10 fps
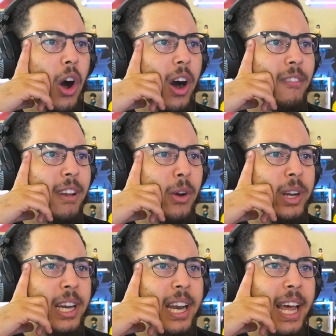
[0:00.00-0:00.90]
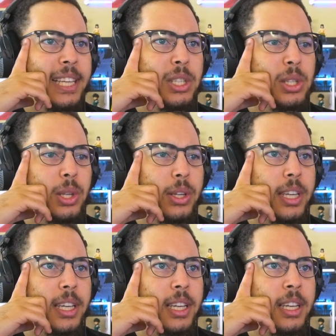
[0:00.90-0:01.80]
A very nice
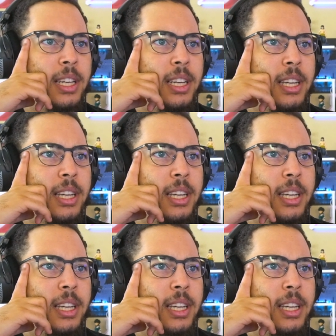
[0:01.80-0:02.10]
looking